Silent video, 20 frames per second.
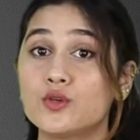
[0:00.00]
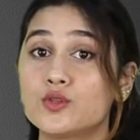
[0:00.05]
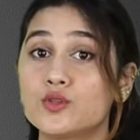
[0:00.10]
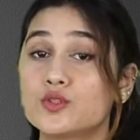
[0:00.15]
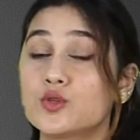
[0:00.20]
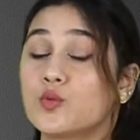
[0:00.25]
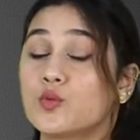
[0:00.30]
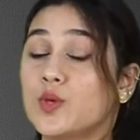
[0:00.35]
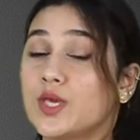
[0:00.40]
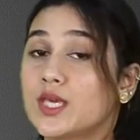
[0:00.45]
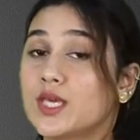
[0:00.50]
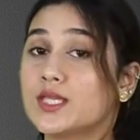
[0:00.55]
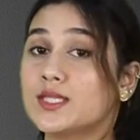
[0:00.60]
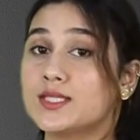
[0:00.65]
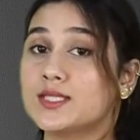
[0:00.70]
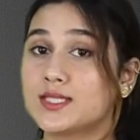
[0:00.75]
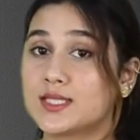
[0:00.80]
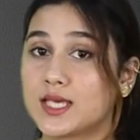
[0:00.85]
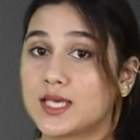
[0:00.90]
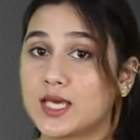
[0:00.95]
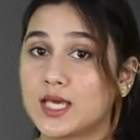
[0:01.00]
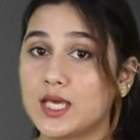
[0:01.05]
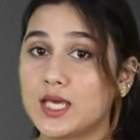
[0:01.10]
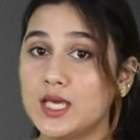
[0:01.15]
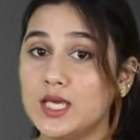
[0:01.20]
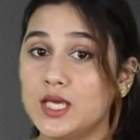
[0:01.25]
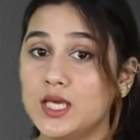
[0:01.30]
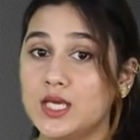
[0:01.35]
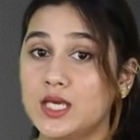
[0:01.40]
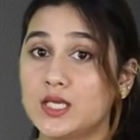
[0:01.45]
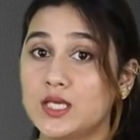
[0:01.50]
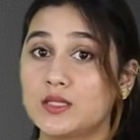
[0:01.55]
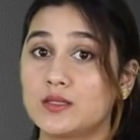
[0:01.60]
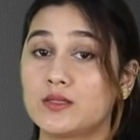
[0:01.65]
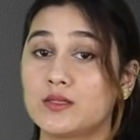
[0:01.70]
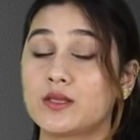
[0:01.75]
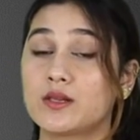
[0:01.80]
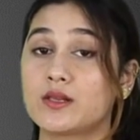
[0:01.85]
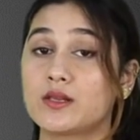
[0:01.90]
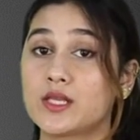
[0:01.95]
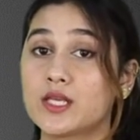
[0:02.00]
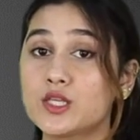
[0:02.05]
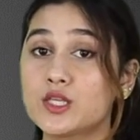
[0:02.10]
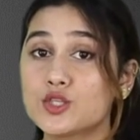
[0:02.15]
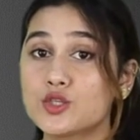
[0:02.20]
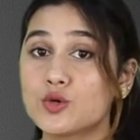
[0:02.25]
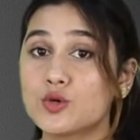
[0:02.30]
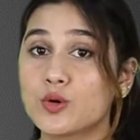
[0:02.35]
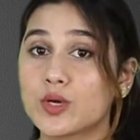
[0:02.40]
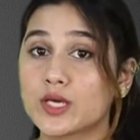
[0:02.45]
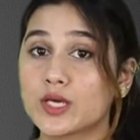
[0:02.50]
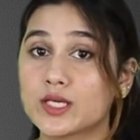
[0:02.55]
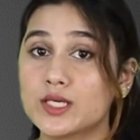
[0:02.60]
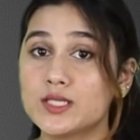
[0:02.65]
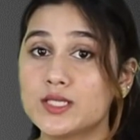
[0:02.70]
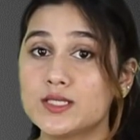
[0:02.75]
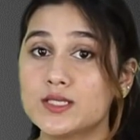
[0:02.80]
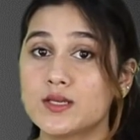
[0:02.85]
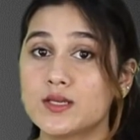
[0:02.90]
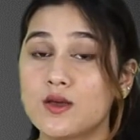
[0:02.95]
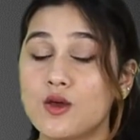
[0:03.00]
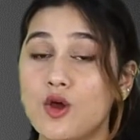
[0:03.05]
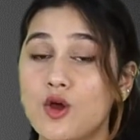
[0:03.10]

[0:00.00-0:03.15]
So we can say the ratio is